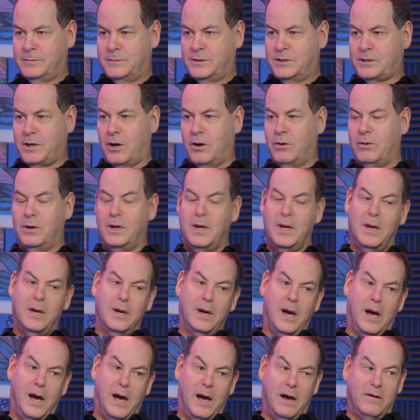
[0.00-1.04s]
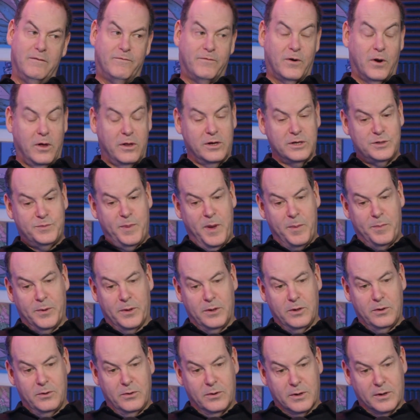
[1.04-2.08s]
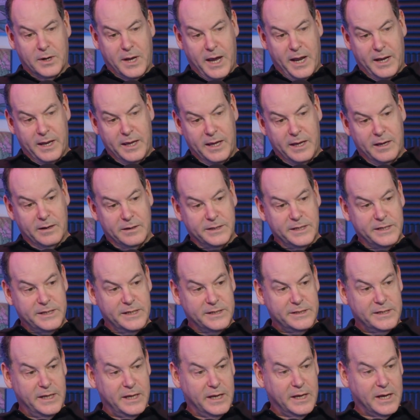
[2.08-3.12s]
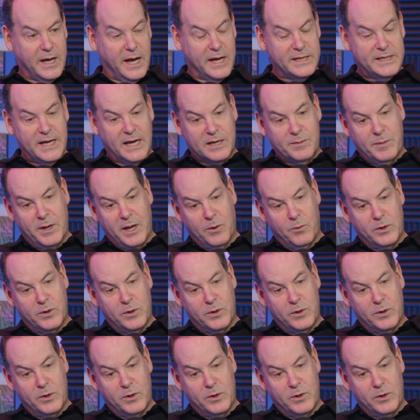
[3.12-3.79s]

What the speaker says: So for all those people who are getting killed at Disney, contact me at